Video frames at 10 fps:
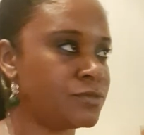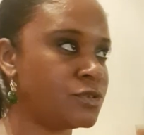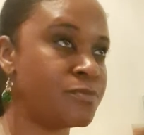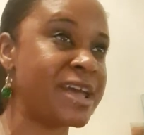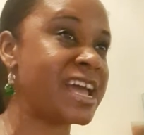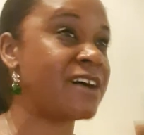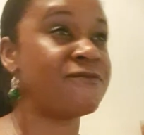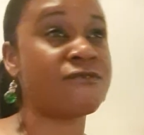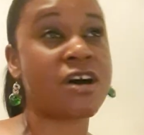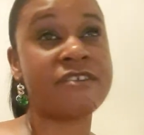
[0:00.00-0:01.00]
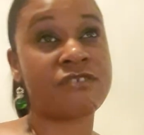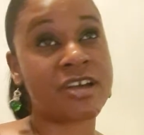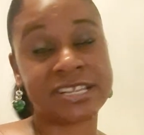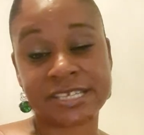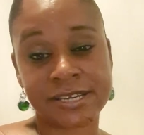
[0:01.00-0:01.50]
You may have 5
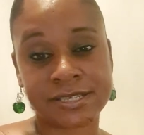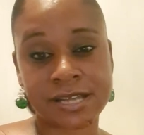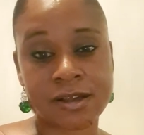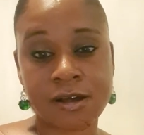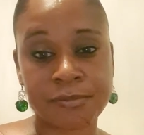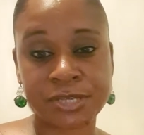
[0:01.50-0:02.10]
ideas that come